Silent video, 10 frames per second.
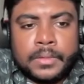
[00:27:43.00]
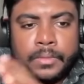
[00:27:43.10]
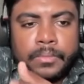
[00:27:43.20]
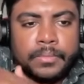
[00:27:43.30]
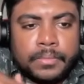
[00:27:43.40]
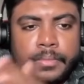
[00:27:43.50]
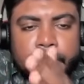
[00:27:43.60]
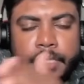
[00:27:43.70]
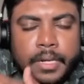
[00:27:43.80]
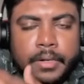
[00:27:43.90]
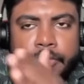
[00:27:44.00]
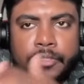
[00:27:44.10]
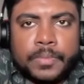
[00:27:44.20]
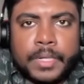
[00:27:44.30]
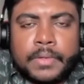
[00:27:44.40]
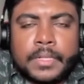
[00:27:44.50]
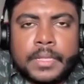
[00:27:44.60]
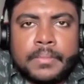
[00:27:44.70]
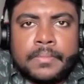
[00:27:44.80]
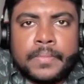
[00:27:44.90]
to share resource between
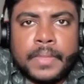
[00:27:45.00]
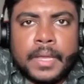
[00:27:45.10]
them.